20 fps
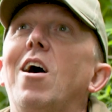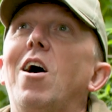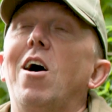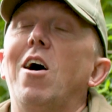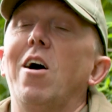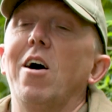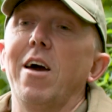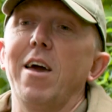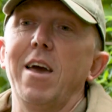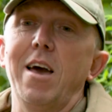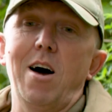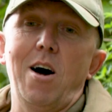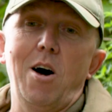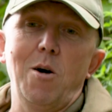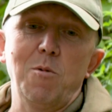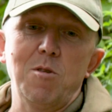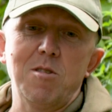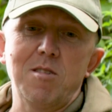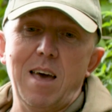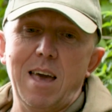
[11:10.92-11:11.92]
I
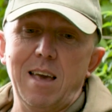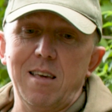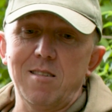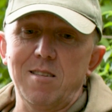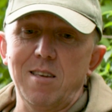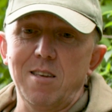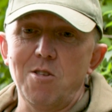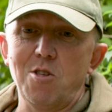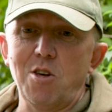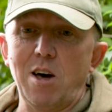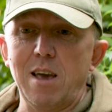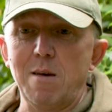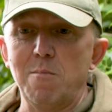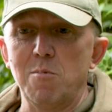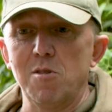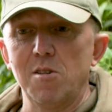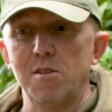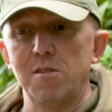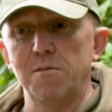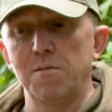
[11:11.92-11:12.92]
was texting
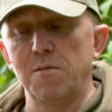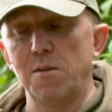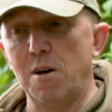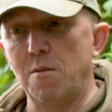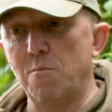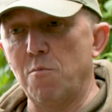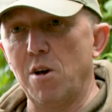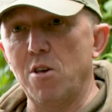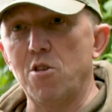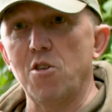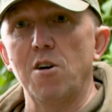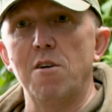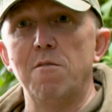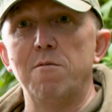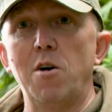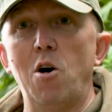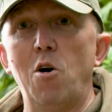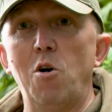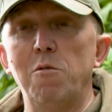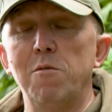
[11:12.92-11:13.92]
James and Rich at
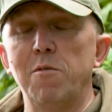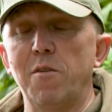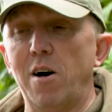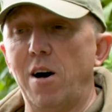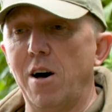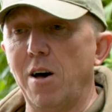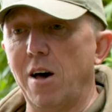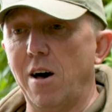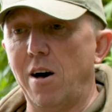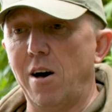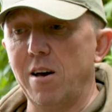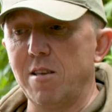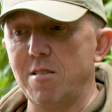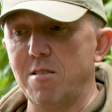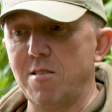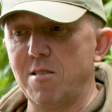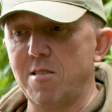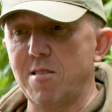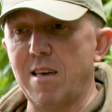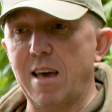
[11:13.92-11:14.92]
Evolve. I
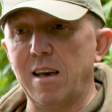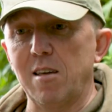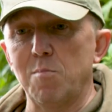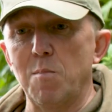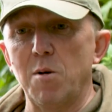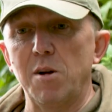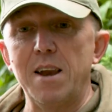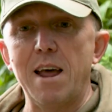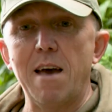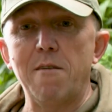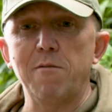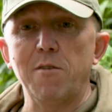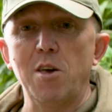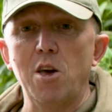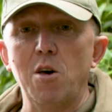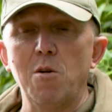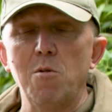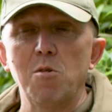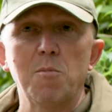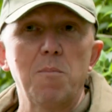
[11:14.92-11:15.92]
texted my
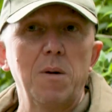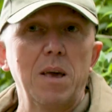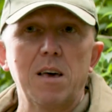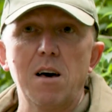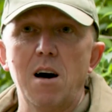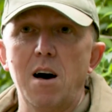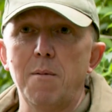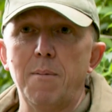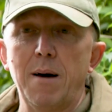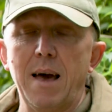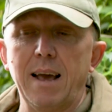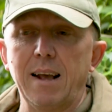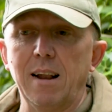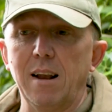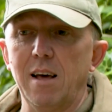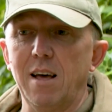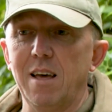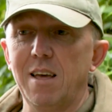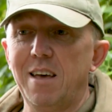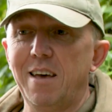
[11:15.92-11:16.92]
nephew, who's a big carp
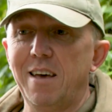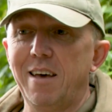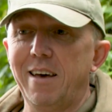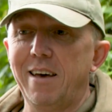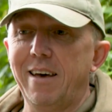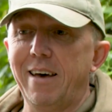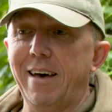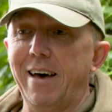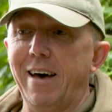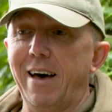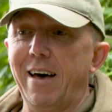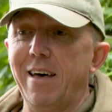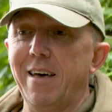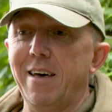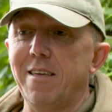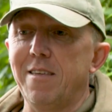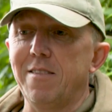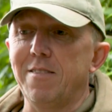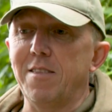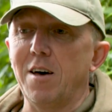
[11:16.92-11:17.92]
angler.
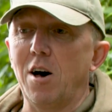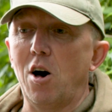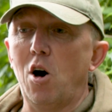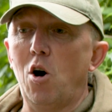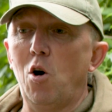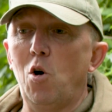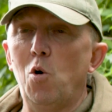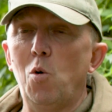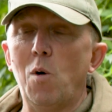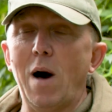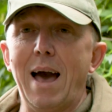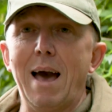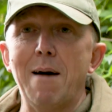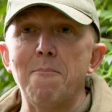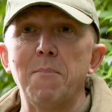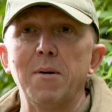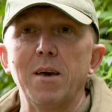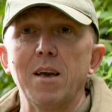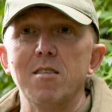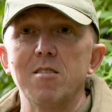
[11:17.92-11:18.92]
The whole
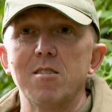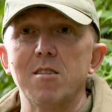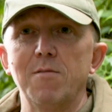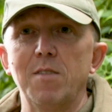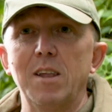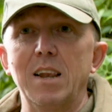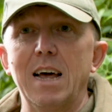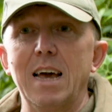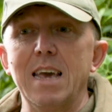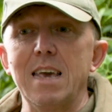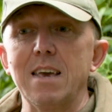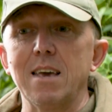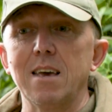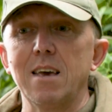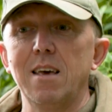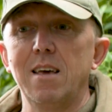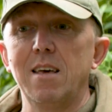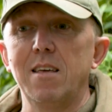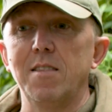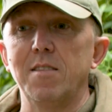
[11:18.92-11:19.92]
ambience of the lake
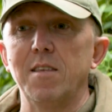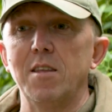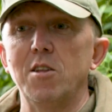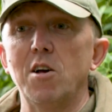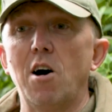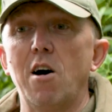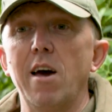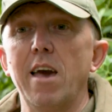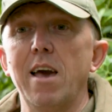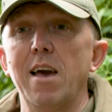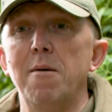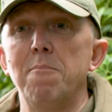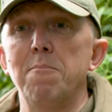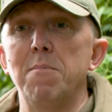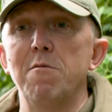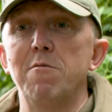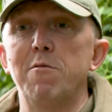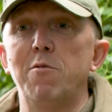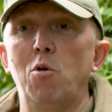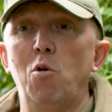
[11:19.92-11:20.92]
the night
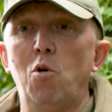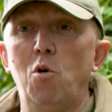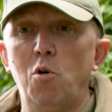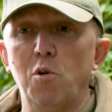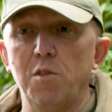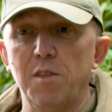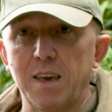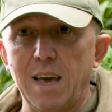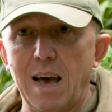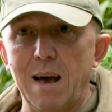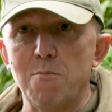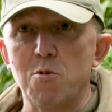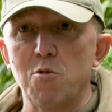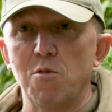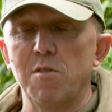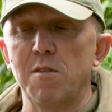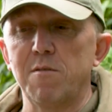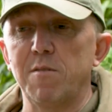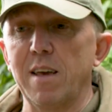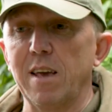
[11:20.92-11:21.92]
before the capture
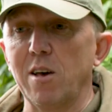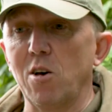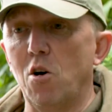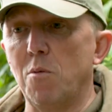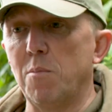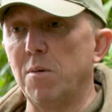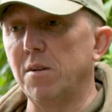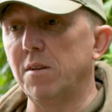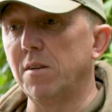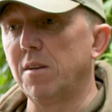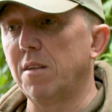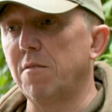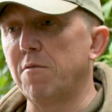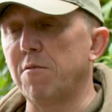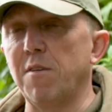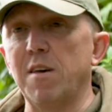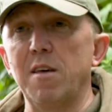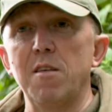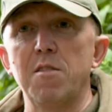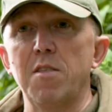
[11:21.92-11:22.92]
of the Flint Common,
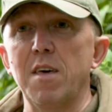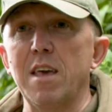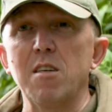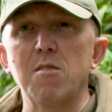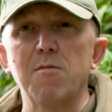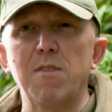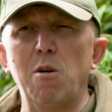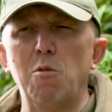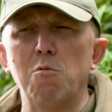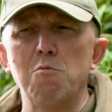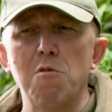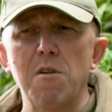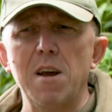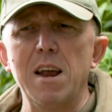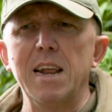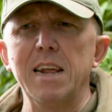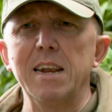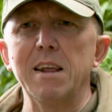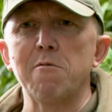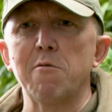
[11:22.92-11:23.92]
things felt
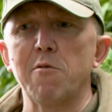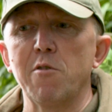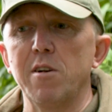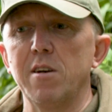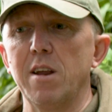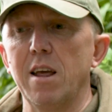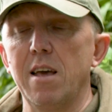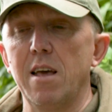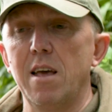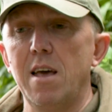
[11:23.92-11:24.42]
really different.